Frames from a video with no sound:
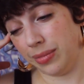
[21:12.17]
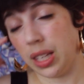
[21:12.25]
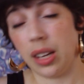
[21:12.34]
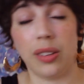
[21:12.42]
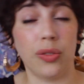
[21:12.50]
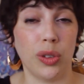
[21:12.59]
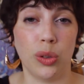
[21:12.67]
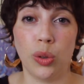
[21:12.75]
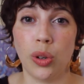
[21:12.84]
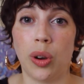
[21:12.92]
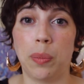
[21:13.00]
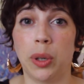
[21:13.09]
And if you do
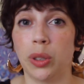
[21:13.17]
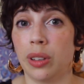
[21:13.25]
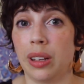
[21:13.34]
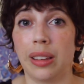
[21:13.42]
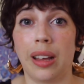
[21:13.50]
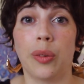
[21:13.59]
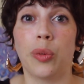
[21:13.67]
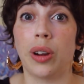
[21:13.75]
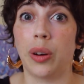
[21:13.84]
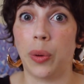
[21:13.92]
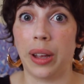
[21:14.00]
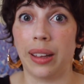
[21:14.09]
know a person like that,
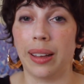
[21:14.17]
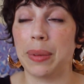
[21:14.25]
run away.